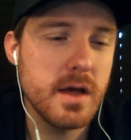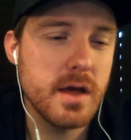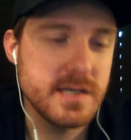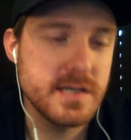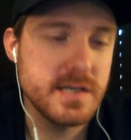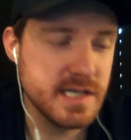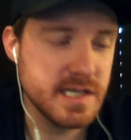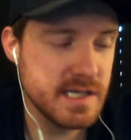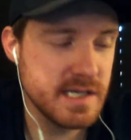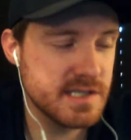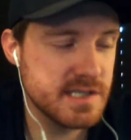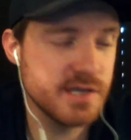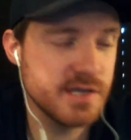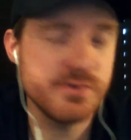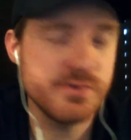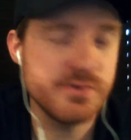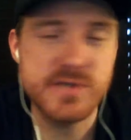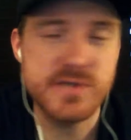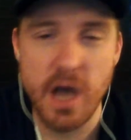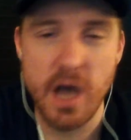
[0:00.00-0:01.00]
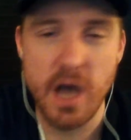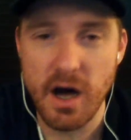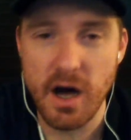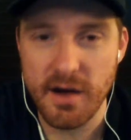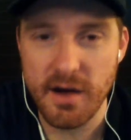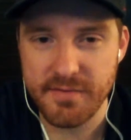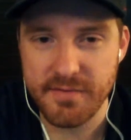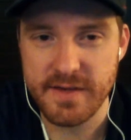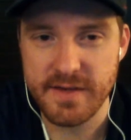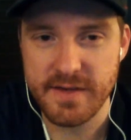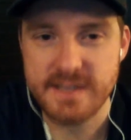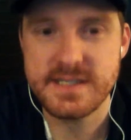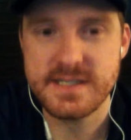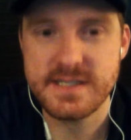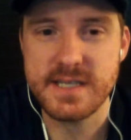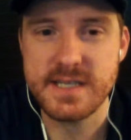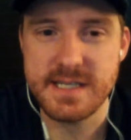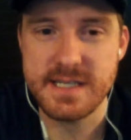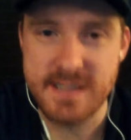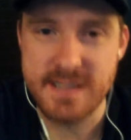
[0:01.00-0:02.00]
TCU's
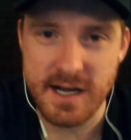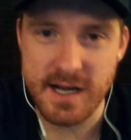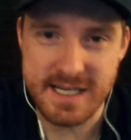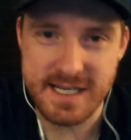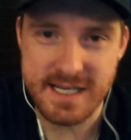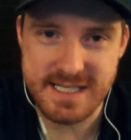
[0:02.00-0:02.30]
offense is not